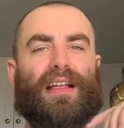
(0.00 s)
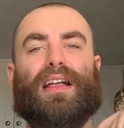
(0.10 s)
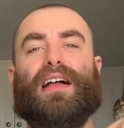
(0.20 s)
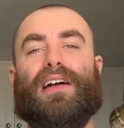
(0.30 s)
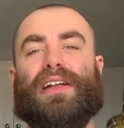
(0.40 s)

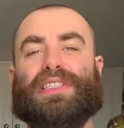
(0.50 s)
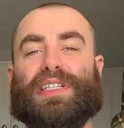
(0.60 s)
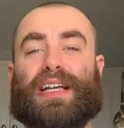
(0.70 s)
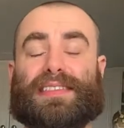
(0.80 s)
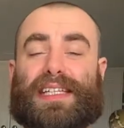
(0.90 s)
Alright, you
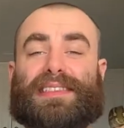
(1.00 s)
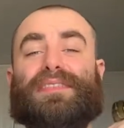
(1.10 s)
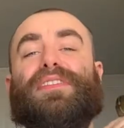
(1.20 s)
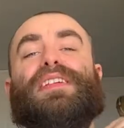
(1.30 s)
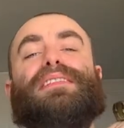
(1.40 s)
guys, that's
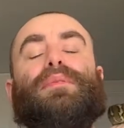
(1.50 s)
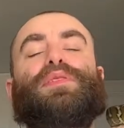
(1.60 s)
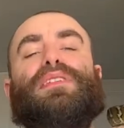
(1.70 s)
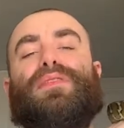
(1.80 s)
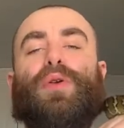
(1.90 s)
it for this
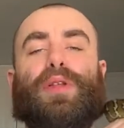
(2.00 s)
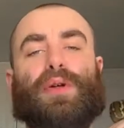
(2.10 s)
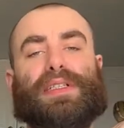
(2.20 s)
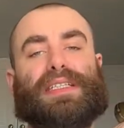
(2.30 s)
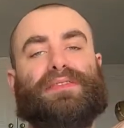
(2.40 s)
episode of Hoi
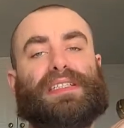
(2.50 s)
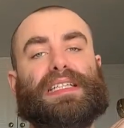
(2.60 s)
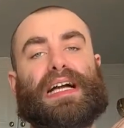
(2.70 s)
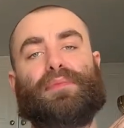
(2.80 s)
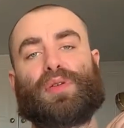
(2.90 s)
Noi TV.
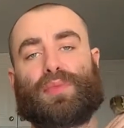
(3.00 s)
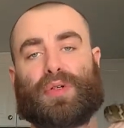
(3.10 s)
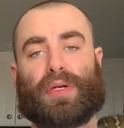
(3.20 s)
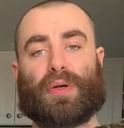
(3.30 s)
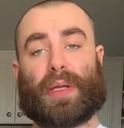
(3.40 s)
I'm your
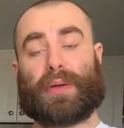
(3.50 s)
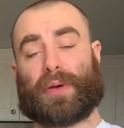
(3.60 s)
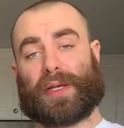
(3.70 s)
boy Hoi Noi,